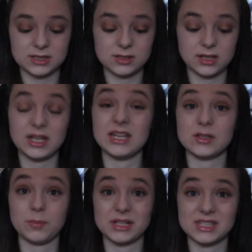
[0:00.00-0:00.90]
it
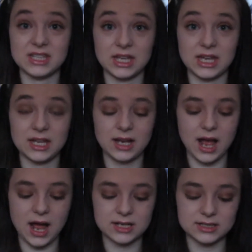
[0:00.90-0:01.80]
is on my skin,
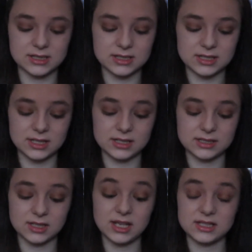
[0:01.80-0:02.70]
and
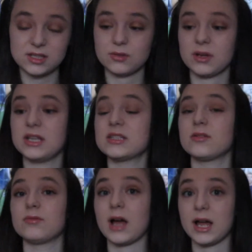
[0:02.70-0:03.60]
it's the
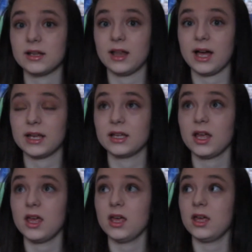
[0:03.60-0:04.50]
right
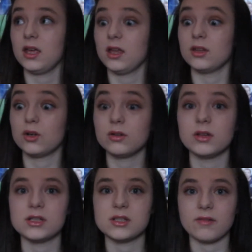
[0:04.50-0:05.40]

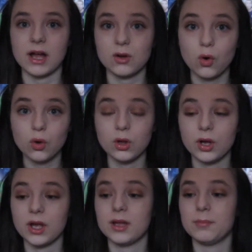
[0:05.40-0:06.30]
it's the right
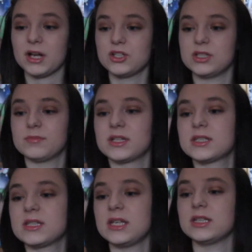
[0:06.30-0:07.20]
colour. It matches my
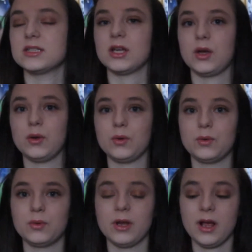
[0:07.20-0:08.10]
skin
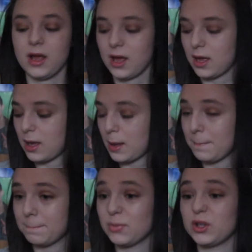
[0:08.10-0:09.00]
tone.
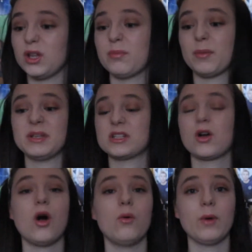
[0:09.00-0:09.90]
But the only problem is I
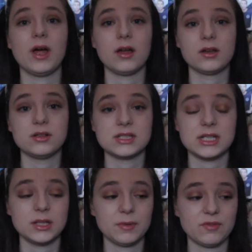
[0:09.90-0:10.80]
can't wear
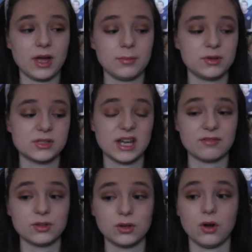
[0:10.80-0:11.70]
concealer with that because I
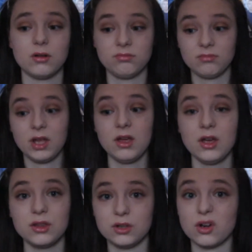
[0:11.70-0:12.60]
haven't got
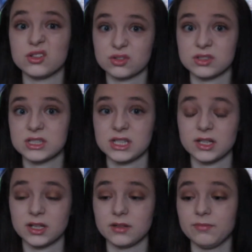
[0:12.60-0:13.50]
the NARS
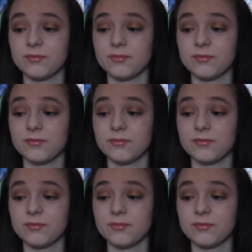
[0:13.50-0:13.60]
concealer.